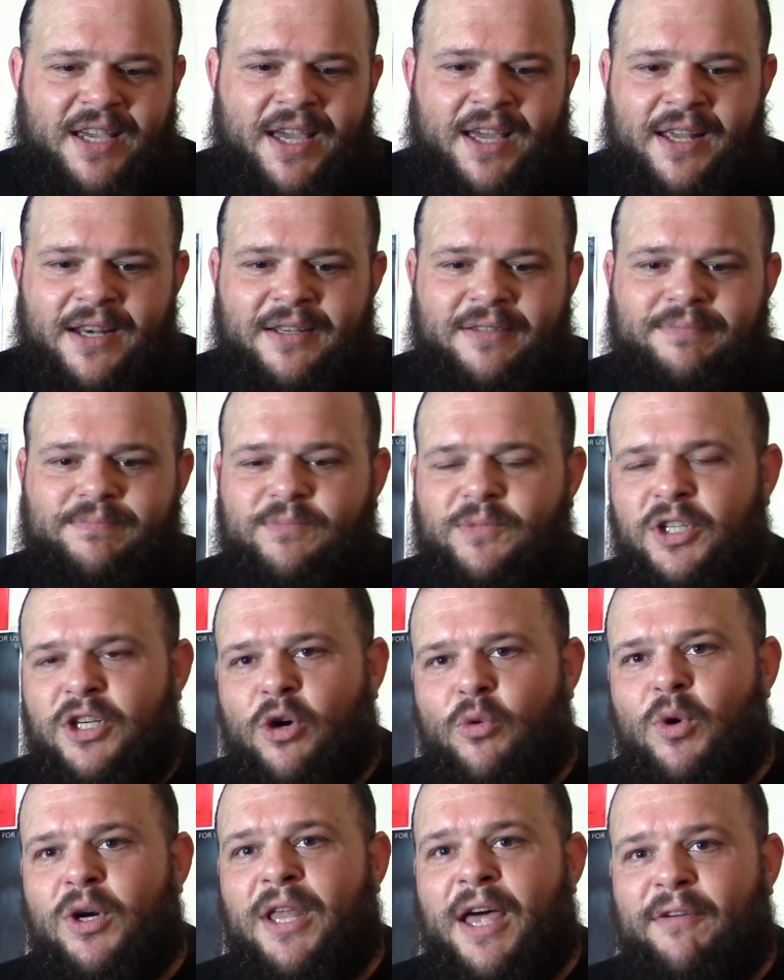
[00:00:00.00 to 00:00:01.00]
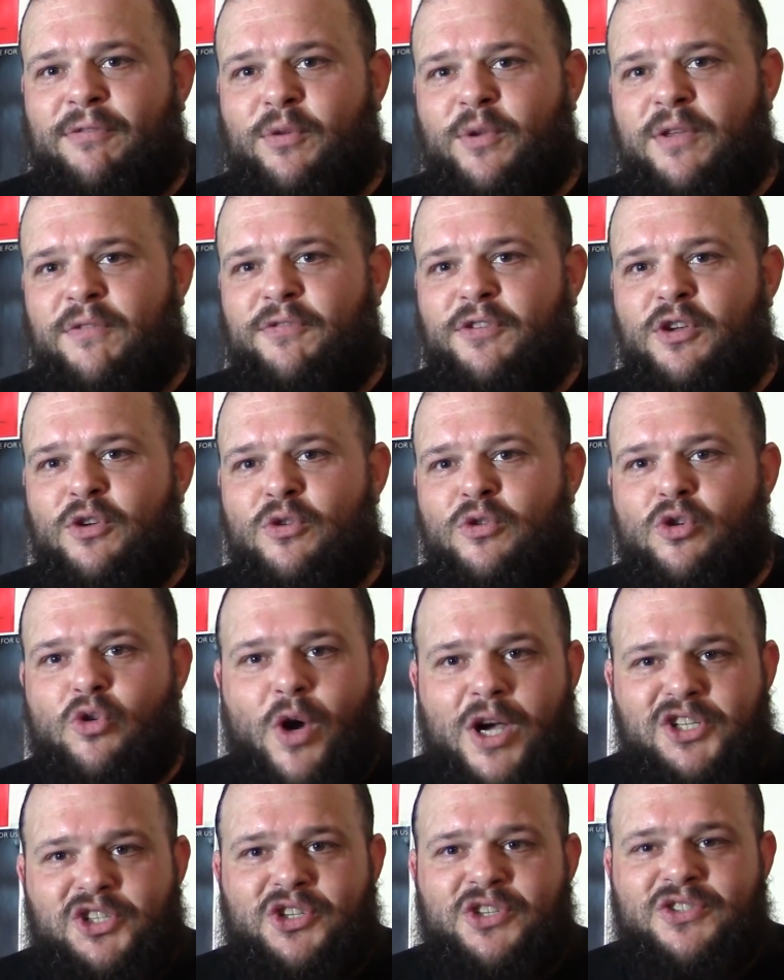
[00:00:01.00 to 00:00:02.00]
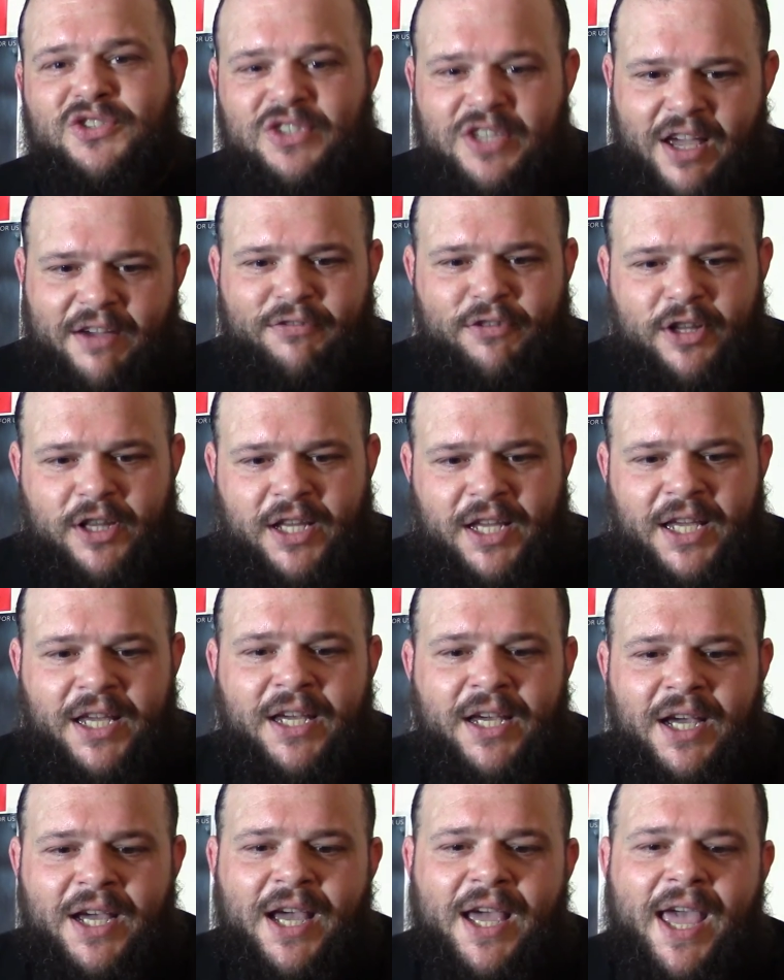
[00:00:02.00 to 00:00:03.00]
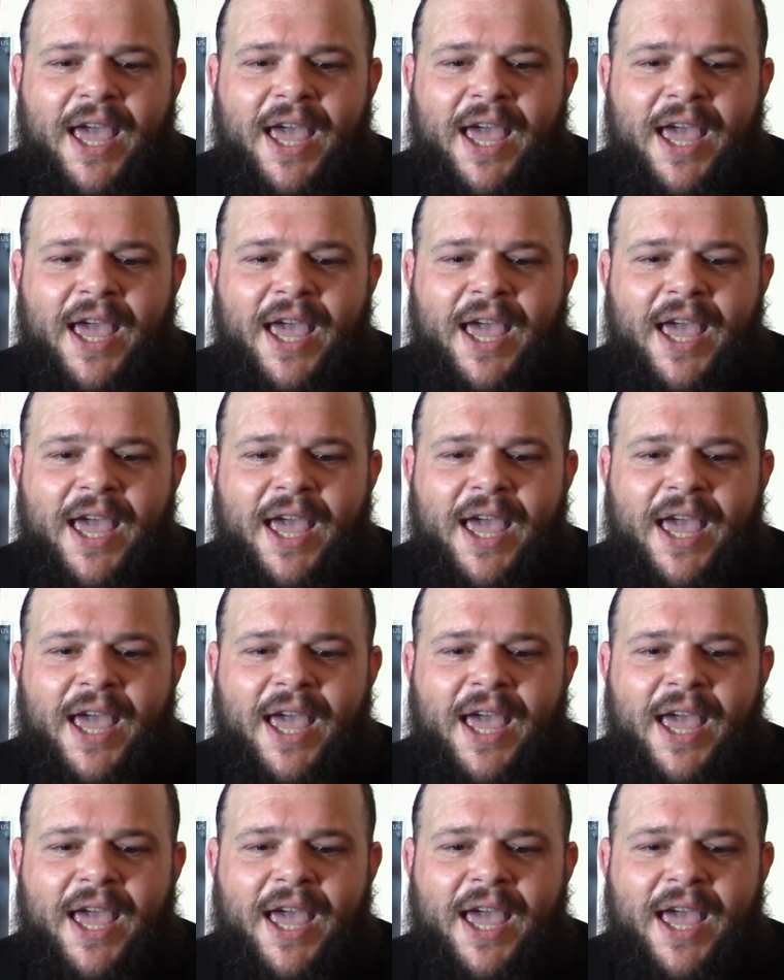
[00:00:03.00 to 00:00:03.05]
And, you know, we're left with a few questions, definitely.